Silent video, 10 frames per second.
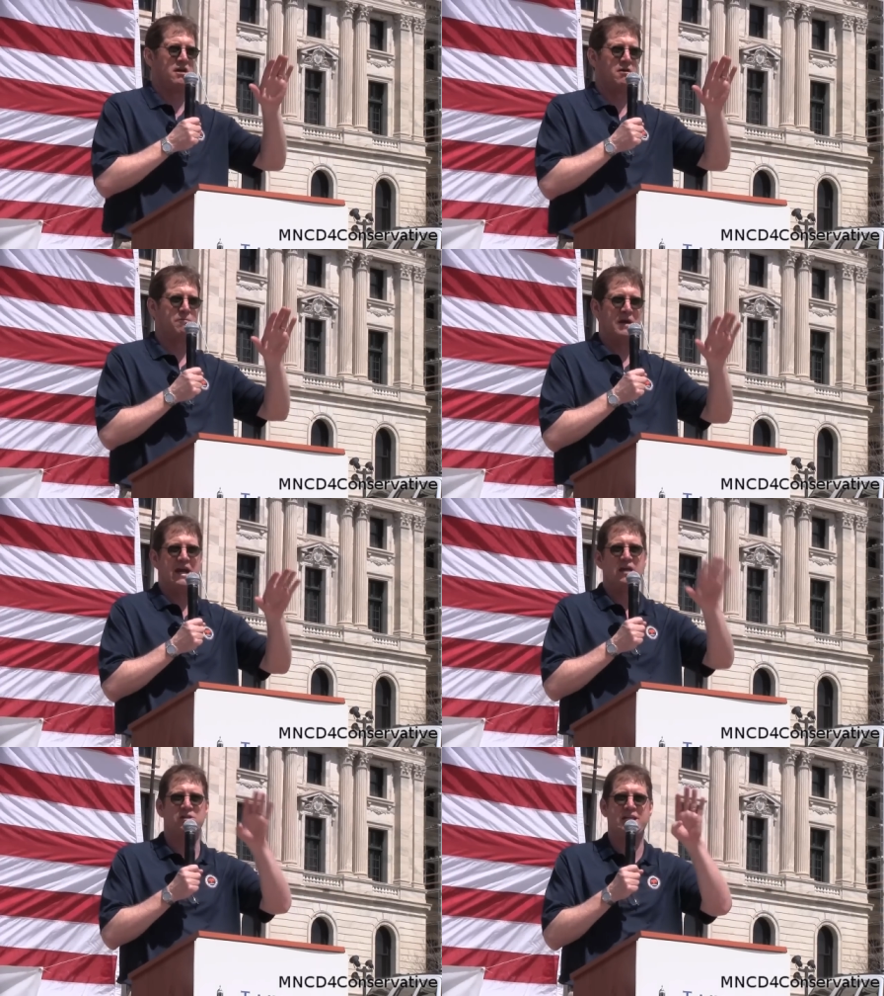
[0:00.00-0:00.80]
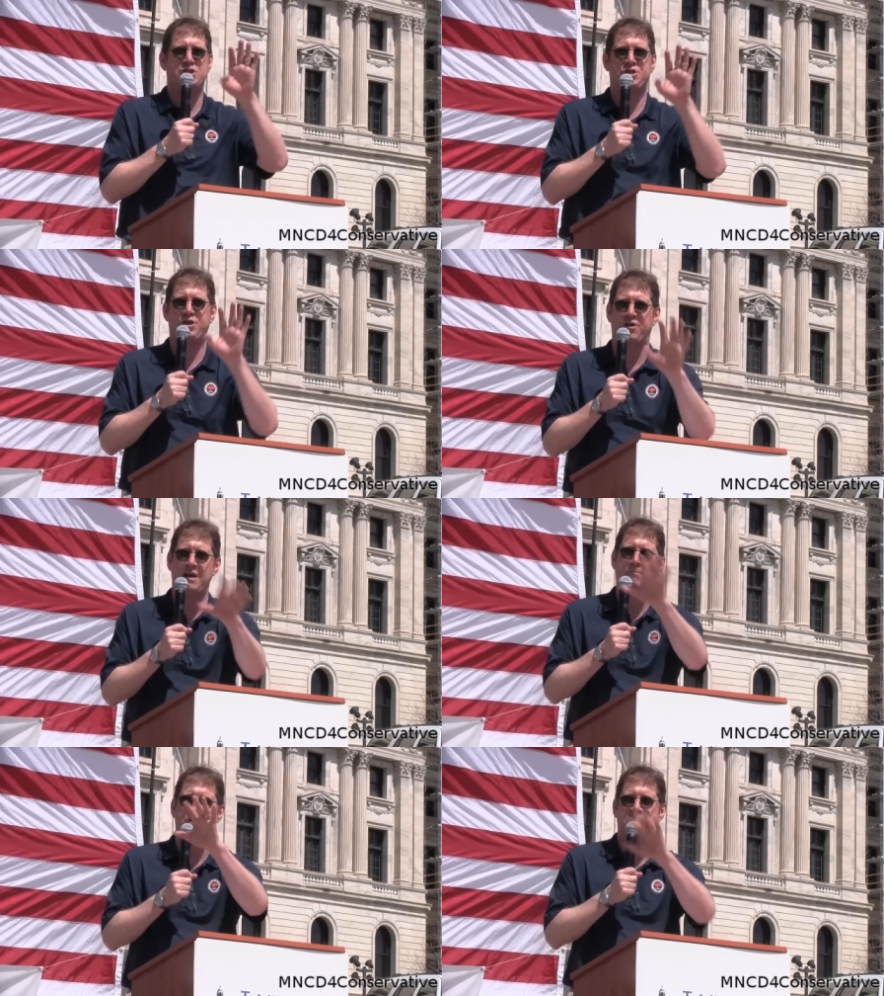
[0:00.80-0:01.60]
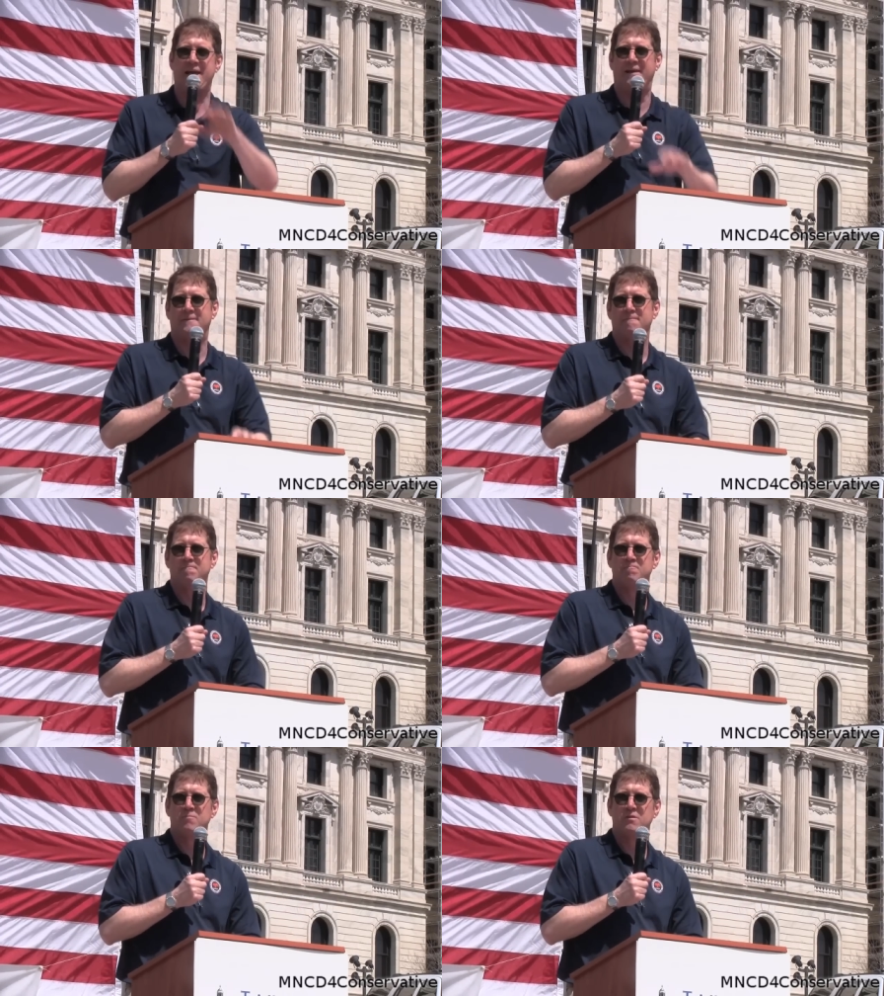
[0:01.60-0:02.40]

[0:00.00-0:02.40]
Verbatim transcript: or pay at least 30%